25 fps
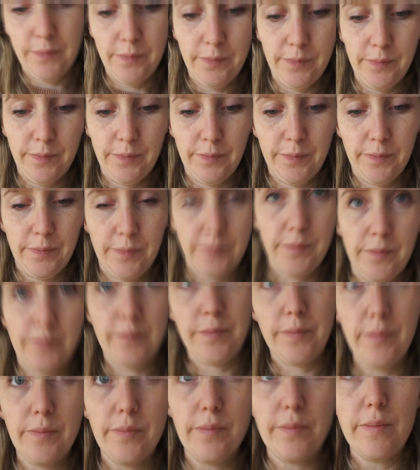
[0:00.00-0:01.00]

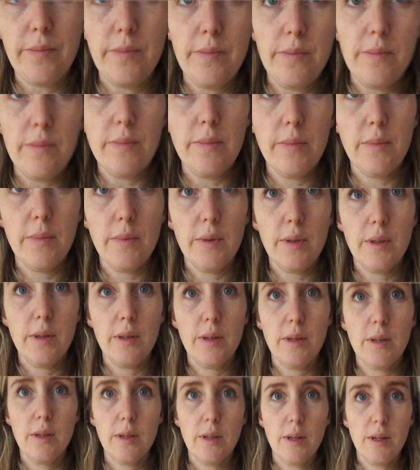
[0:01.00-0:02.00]

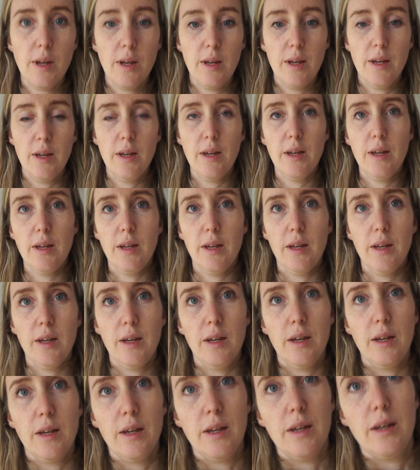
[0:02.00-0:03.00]

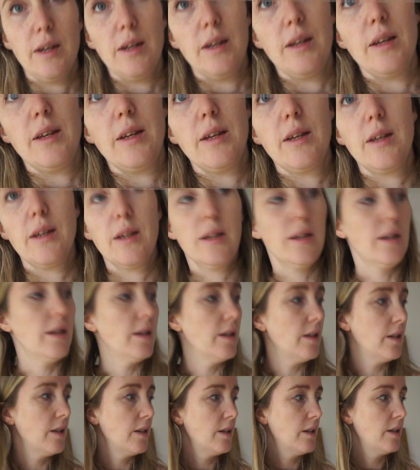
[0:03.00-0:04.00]

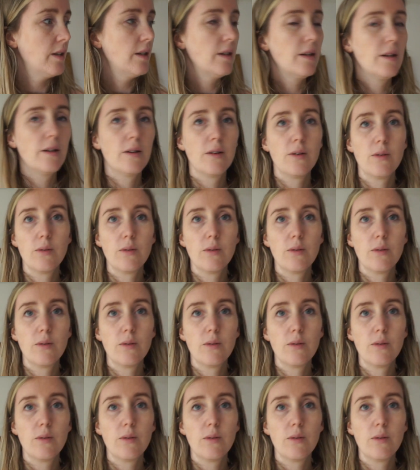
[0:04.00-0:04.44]
No one is speaking in this clip.